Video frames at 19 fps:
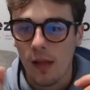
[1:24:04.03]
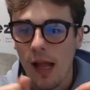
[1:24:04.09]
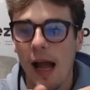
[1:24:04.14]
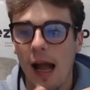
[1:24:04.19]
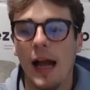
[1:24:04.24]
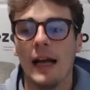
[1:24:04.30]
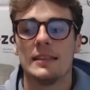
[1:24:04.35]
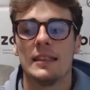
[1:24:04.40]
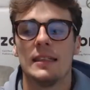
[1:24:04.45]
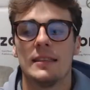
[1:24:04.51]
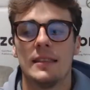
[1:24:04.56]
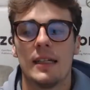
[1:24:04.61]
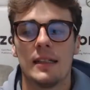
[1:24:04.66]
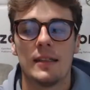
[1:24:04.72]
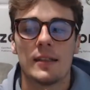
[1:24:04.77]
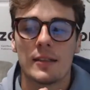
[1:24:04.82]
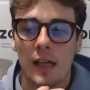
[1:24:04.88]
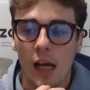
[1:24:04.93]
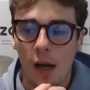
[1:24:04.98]
Ad set says
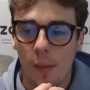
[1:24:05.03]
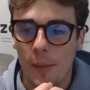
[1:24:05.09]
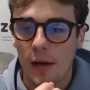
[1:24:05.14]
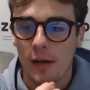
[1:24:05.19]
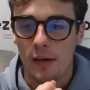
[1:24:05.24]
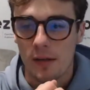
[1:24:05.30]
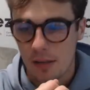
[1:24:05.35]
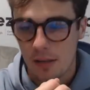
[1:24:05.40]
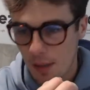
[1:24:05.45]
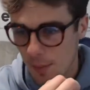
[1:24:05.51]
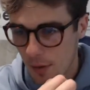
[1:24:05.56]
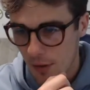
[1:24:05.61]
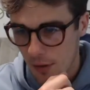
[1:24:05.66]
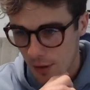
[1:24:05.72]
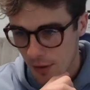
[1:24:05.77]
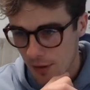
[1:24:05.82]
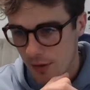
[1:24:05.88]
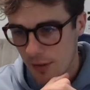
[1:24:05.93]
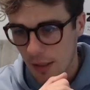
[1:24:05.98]
it's coming on December
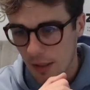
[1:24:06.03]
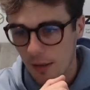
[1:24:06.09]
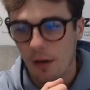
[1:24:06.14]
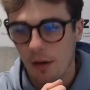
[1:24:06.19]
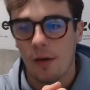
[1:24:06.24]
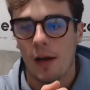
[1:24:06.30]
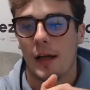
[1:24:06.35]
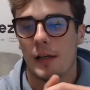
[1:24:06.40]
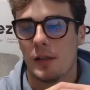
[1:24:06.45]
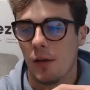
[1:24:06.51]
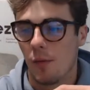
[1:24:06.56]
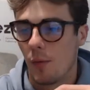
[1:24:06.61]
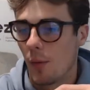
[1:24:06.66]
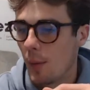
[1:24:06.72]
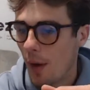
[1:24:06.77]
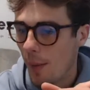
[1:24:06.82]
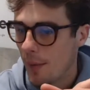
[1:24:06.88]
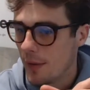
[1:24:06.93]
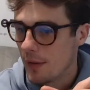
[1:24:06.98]
13th. Okay, so we
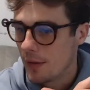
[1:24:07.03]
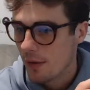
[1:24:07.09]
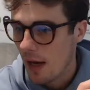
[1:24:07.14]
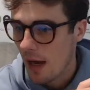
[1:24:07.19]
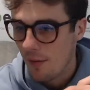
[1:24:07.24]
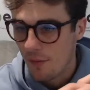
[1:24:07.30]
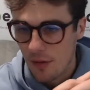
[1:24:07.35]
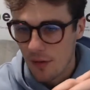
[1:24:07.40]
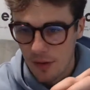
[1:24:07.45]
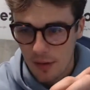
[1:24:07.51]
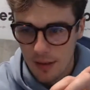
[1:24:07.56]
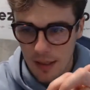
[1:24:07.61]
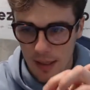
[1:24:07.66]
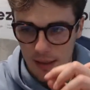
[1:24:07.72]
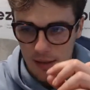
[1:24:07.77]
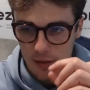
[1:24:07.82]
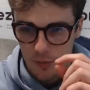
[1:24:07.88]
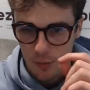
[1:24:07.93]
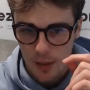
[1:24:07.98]
probably don't have it yet
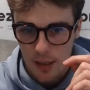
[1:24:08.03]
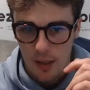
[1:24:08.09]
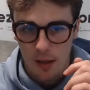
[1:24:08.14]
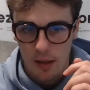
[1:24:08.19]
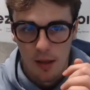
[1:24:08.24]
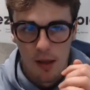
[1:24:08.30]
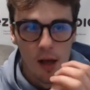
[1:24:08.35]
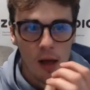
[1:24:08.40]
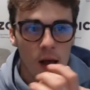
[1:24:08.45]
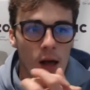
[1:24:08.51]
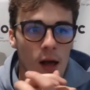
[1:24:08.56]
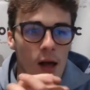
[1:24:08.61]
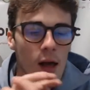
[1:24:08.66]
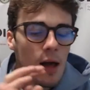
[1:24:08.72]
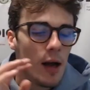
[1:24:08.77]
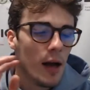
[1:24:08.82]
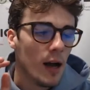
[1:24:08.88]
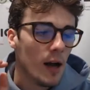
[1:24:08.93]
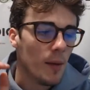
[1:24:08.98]
as well.
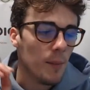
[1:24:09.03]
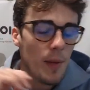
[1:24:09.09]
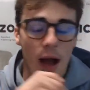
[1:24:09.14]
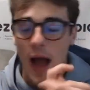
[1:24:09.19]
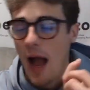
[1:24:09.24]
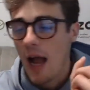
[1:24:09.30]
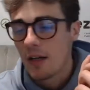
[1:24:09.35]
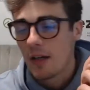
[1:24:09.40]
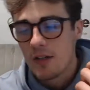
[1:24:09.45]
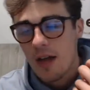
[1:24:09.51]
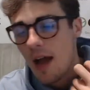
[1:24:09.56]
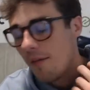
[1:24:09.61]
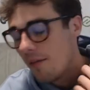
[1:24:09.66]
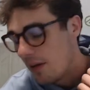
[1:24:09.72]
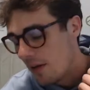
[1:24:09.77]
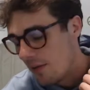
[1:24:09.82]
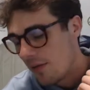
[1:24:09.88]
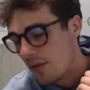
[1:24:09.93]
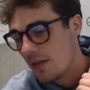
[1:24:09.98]
I actually
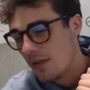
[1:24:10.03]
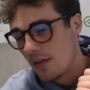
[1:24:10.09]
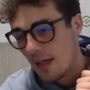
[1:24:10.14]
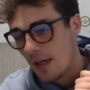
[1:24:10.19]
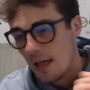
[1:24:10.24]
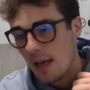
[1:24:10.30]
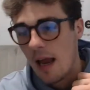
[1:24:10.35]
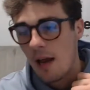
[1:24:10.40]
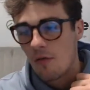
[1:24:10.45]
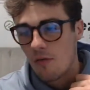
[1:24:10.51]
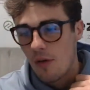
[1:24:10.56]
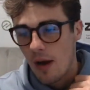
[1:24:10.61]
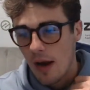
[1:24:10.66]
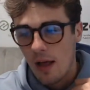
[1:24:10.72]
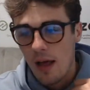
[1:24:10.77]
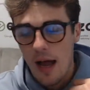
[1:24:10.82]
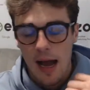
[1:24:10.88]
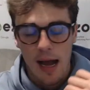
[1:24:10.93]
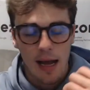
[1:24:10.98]
haven't even seen a
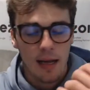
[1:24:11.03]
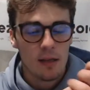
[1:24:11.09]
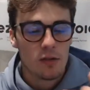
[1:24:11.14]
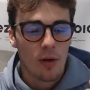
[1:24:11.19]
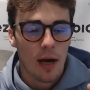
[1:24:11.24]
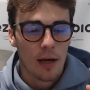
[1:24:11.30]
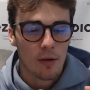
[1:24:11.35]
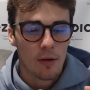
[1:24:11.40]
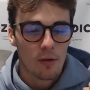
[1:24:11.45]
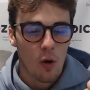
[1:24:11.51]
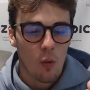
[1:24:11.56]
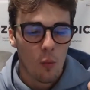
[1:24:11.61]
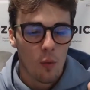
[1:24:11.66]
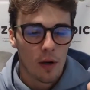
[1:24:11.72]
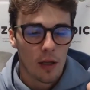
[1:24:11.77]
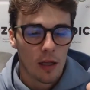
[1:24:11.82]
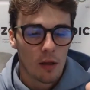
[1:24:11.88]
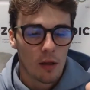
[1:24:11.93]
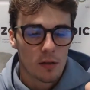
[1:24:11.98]
rail ad, so I don't know
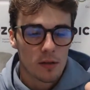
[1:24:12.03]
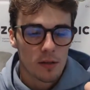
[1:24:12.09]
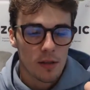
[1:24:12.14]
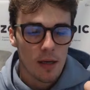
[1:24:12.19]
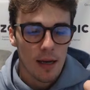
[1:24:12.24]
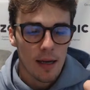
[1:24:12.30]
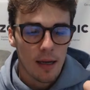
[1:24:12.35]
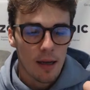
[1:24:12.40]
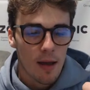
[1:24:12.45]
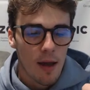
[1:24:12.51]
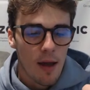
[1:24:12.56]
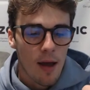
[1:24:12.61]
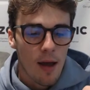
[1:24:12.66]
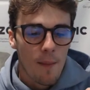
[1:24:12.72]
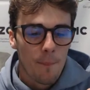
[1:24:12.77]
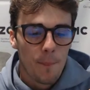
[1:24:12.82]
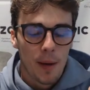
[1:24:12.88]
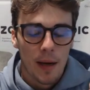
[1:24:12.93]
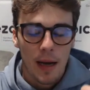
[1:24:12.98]
what it looks like.
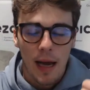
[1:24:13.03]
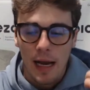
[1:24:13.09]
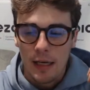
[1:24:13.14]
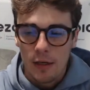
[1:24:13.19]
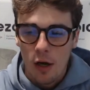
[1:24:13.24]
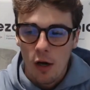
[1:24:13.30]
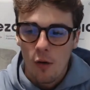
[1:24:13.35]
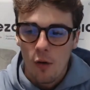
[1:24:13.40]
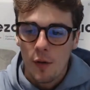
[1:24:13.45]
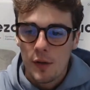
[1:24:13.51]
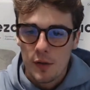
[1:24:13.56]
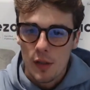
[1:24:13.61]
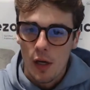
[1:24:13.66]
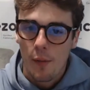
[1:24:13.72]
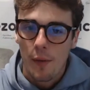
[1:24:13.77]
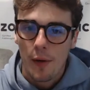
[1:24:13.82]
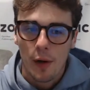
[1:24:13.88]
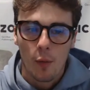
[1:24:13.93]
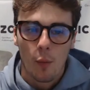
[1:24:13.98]
But I know
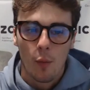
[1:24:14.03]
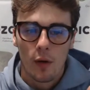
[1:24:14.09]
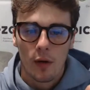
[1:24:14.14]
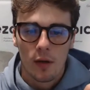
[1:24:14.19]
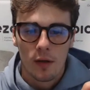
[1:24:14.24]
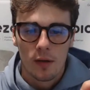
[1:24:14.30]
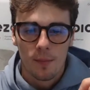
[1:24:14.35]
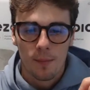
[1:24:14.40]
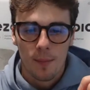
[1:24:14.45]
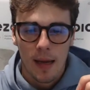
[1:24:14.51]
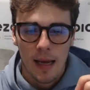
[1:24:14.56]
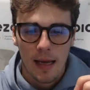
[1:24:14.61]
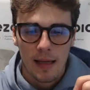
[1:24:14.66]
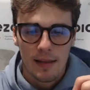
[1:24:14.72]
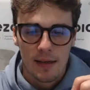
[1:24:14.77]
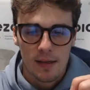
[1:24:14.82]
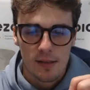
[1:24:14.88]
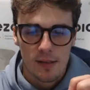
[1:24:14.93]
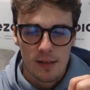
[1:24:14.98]
Ezoic wouldn't make
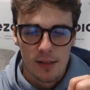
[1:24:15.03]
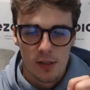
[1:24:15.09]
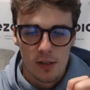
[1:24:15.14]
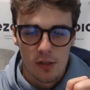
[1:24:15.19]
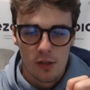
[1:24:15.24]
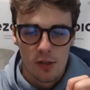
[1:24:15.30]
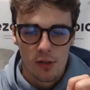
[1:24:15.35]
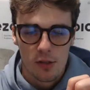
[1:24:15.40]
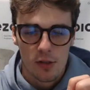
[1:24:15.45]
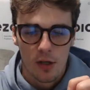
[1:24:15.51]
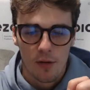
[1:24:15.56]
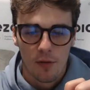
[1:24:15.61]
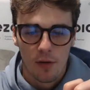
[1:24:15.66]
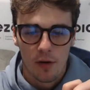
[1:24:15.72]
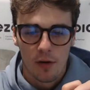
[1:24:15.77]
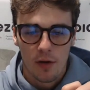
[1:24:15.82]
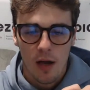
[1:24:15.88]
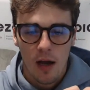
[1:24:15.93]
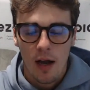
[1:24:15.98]
the decision to serve it
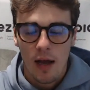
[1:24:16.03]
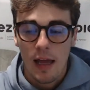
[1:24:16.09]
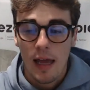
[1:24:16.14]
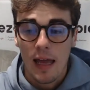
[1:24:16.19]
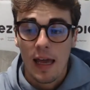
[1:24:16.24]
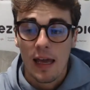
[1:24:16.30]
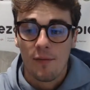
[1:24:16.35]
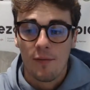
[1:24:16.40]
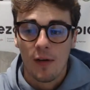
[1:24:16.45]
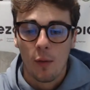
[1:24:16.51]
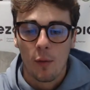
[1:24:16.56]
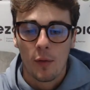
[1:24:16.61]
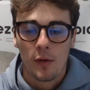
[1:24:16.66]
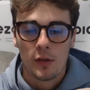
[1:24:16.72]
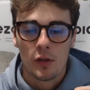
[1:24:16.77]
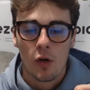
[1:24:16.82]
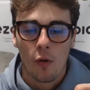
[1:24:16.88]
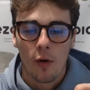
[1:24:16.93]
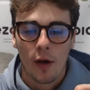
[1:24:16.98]
or not if it was
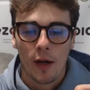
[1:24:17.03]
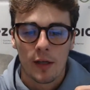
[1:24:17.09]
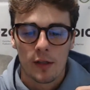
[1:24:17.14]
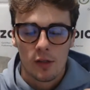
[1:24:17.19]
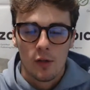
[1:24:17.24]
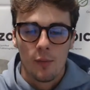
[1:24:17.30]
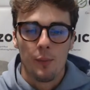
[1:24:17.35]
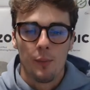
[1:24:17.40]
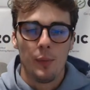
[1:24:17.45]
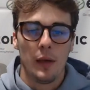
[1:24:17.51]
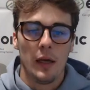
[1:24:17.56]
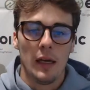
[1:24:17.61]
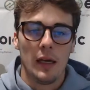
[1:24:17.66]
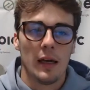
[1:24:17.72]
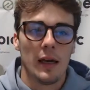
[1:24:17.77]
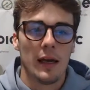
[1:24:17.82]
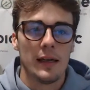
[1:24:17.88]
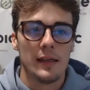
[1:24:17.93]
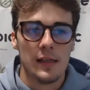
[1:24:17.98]
going to
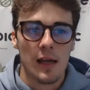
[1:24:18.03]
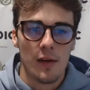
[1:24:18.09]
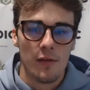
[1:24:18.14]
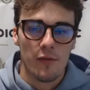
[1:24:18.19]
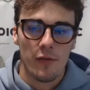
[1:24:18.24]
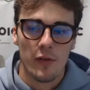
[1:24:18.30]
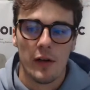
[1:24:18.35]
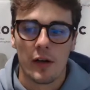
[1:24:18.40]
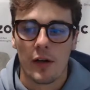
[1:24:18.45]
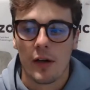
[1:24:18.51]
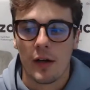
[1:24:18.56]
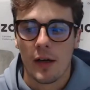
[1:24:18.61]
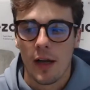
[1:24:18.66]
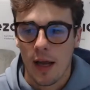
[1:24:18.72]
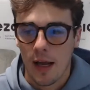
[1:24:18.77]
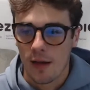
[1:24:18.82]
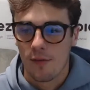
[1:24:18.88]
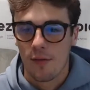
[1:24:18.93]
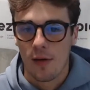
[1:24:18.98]
be a severe
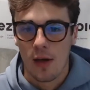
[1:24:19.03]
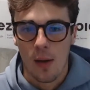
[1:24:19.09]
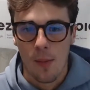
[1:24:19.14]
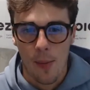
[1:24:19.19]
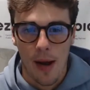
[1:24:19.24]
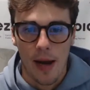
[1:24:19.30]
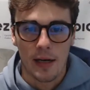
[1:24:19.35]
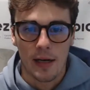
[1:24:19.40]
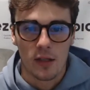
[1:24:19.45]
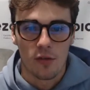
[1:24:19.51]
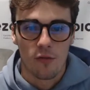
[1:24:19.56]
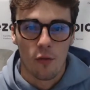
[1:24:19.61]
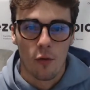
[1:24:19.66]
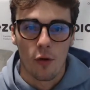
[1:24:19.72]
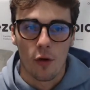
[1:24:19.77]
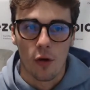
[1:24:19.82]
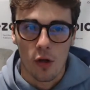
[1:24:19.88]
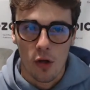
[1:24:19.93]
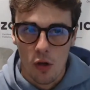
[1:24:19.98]
negative impact
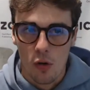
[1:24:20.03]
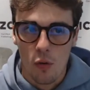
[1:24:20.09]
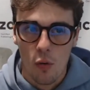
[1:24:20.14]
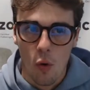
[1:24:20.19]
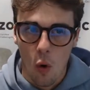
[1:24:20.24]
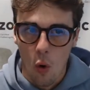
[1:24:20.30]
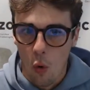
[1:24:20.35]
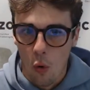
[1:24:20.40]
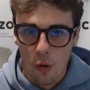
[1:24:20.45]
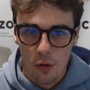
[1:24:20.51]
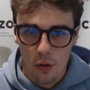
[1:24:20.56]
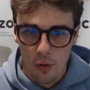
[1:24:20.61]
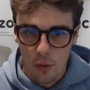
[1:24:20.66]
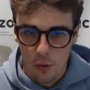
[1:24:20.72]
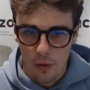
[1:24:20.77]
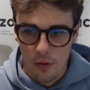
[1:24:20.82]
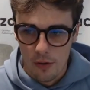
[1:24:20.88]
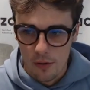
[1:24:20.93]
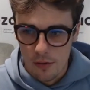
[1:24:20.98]
for you or
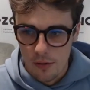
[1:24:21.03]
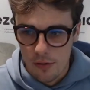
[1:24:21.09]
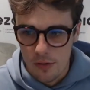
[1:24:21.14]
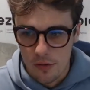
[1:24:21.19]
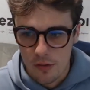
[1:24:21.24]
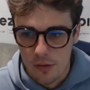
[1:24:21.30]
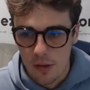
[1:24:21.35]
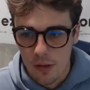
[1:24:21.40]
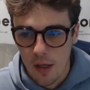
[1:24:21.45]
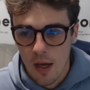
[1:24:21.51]
your users.